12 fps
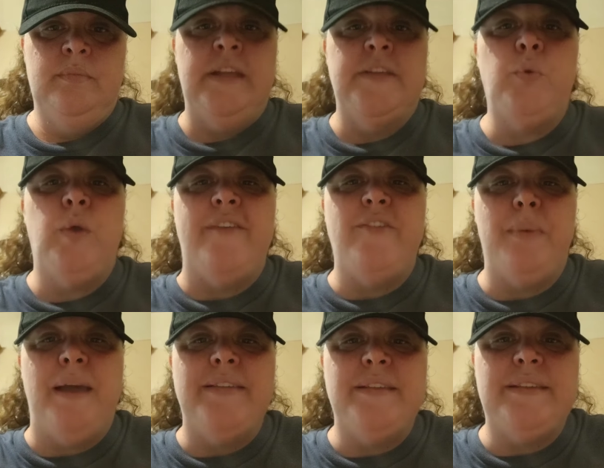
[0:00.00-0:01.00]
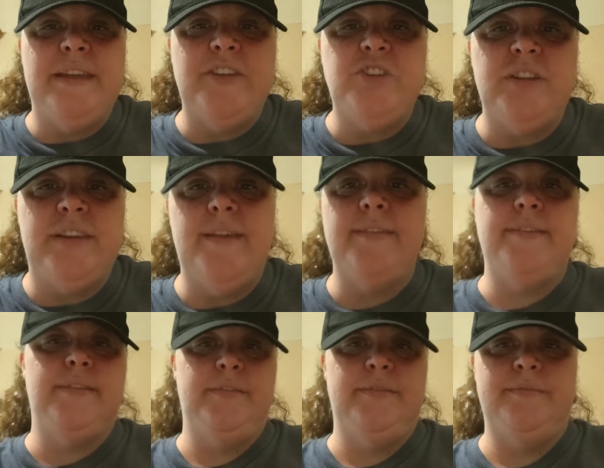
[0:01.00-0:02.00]
That's where everybody's attention
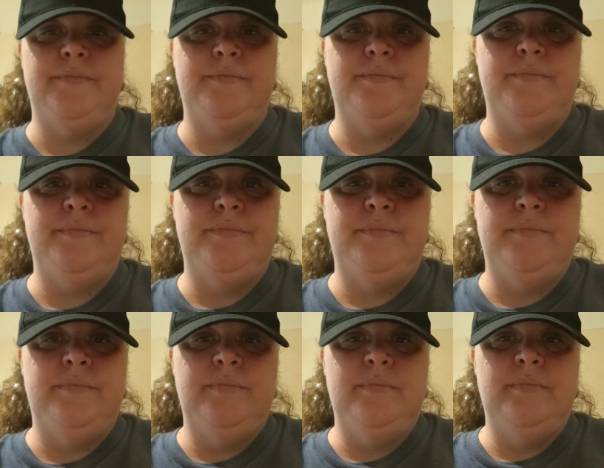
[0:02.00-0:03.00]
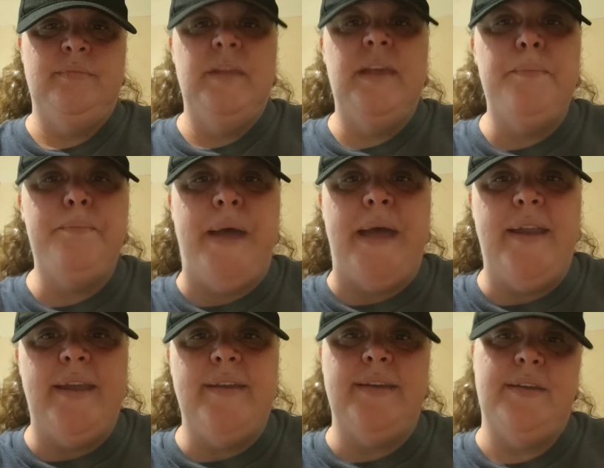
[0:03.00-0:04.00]
is in
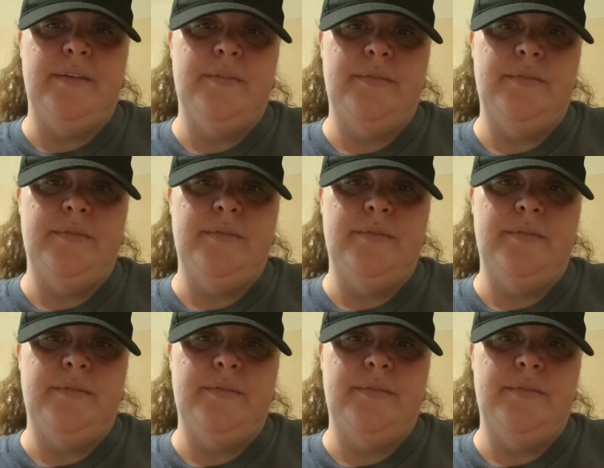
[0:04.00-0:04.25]
panic,